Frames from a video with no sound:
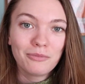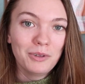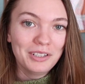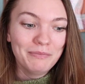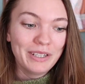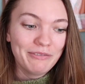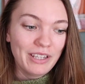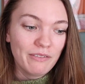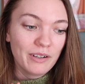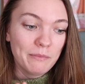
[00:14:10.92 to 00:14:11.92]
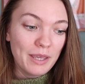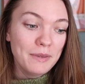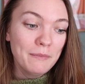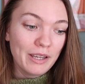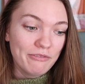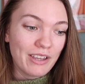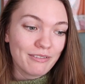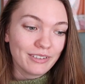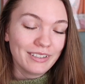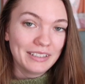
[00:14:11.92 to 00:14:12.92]
one of my favorite, maybe my
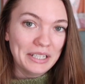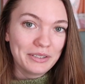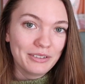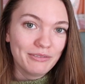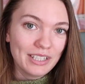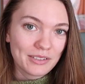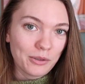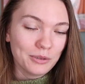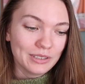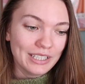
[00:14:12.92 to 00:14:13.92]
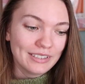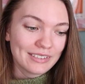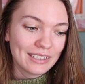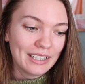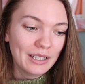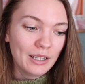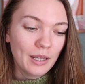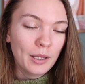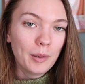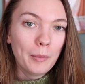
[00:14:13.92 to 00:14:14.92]
favorite out of this whole list.
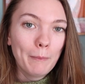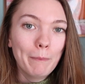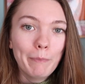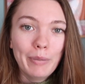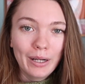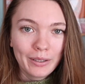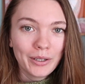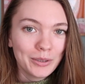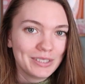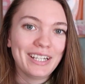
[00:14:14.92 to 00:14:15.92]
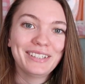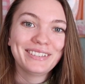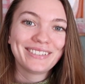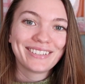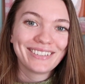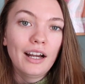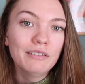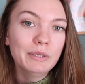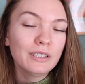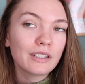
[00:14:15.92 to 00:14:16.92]
Bug hotels.
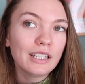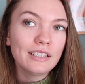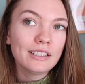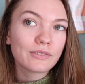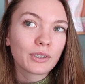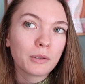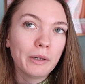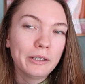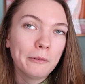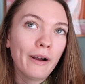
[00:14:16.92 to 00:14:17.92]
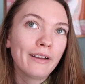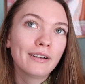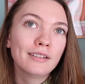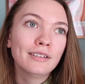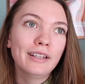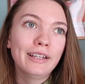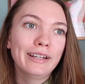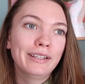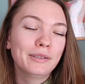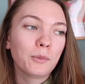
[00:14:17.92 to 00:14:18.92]
I've been looking at these for quite a while
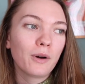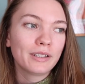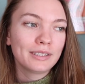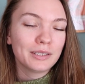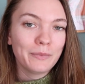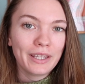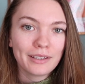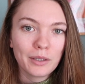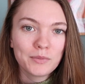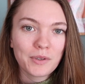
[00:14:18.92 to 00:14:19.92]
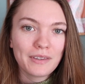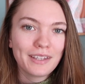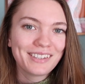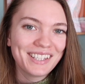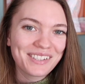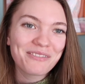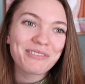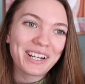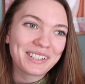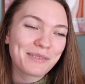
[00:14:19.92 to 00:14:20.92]
and wanting to make them, so I think this will
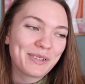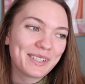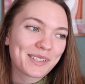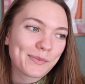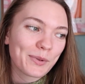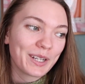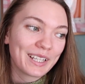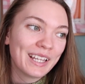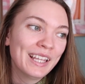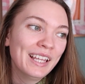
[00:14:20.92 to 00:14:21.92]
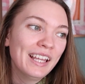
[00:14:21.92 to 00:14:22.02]
finally be the spring